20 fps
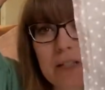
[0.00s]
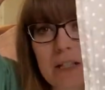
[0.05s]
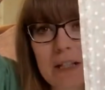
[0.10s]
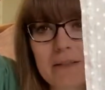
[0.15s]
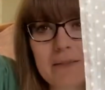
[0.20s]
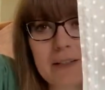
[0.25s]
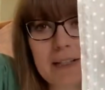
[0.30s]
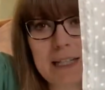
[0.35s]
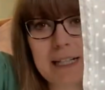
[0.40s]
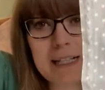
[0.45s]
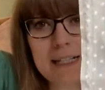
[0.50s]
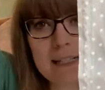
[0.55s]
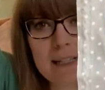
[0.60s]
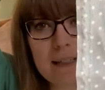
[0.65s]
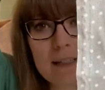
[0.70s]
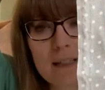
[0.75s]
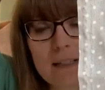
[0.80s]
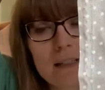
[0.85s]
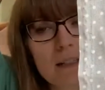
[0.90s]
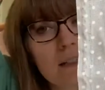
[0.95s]
go on this
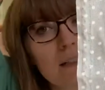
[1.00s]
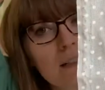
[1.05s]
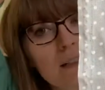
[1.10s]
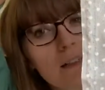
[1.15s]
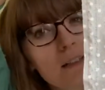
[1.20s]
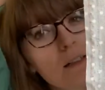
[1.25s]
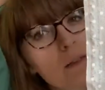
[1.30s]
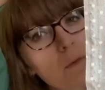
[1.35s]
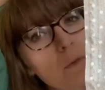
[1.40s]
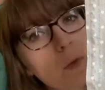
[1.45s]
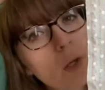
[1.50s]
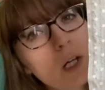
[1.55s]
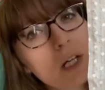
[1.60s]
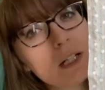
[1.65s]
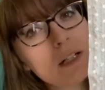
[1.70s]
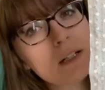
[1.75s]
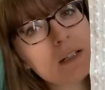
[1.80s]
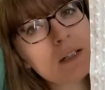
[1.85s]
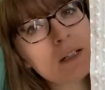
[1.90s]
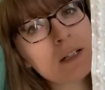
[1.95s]

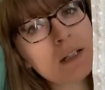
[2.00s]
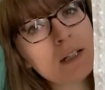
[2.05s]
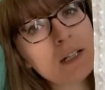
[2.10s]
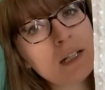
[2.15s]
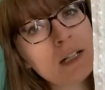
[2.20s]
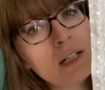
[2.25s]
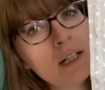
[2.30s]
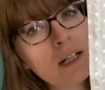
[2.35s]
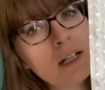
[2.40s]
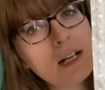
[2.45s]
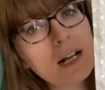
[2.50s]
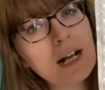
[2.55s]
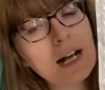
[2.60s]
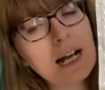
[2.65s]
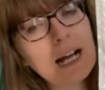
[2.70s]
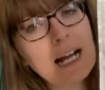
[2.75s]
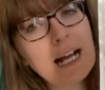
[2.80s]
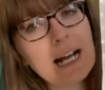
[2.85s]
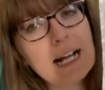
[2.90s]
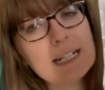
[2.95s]
one,
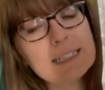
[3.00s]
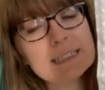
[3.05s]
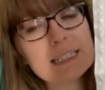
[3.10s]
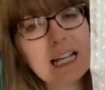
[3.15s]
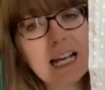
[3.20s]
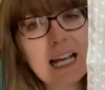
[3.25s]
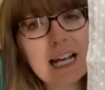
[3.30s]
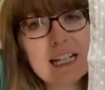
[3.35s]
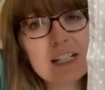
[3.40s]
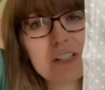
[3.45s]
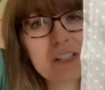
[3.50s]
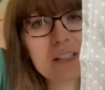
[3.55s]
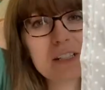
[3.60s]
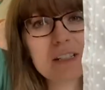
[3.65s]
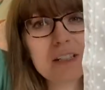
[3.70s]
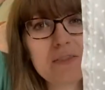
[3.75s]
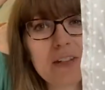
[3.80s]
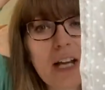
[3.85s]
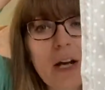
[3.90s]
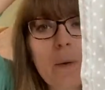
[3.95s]
and I just
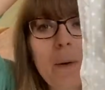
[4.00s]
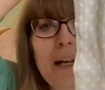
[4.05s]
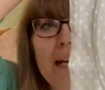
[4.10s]
love it. Oh, and